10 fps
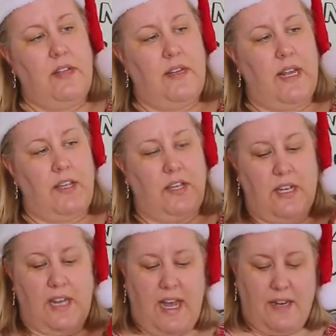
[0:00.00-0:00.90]
Now you
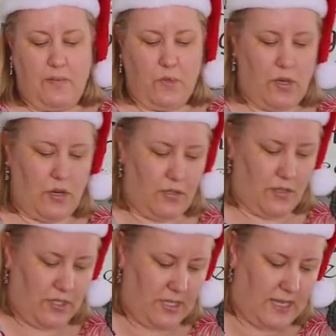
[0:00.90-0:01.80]
can add more cotton
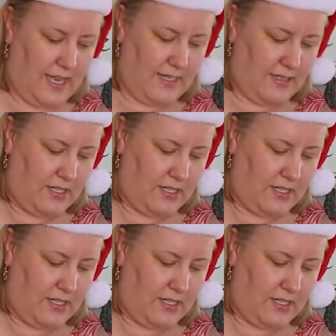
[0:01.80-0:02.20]
onto that.